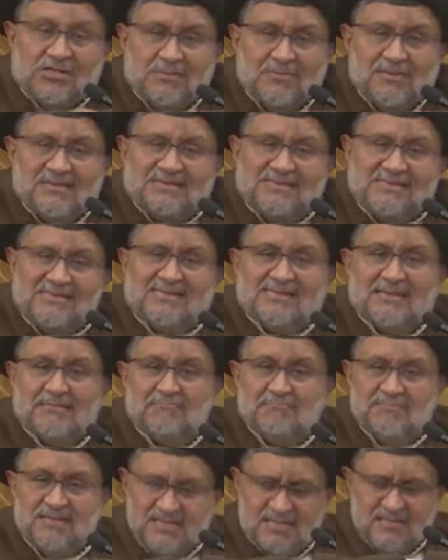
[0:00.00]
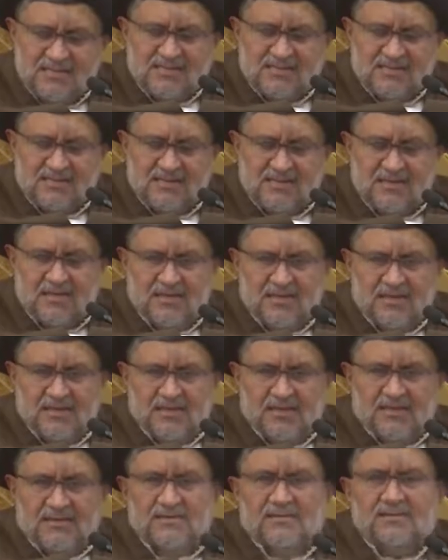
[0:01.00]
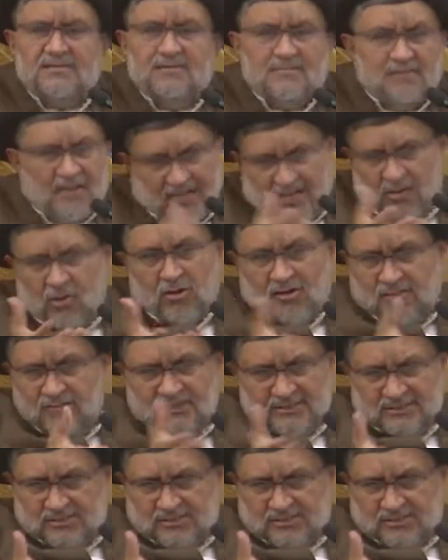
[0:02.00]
system means, I always,